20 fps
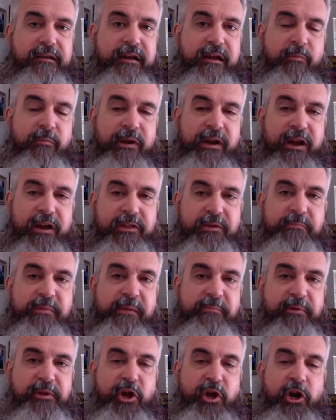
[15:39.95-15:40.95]
And when other
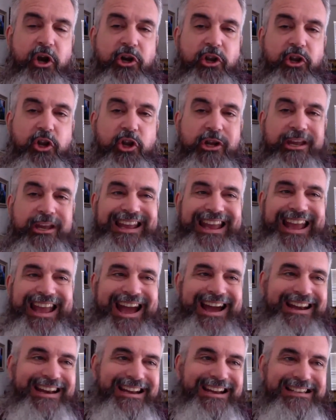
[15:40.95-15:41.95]
people are looking
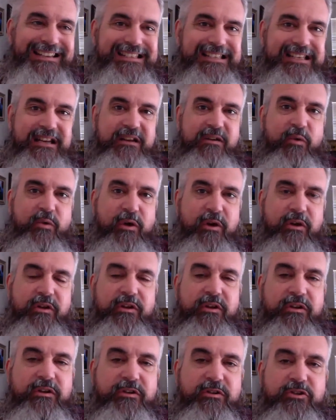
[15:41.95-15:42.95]
at us
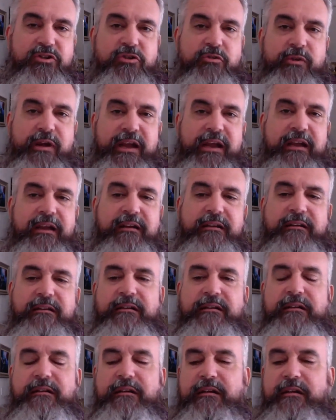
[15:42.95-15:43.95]
doing
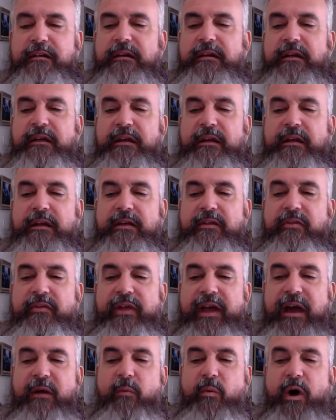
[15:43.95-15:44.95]

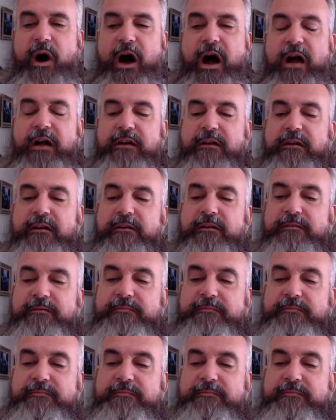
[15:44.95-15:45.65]
that walk,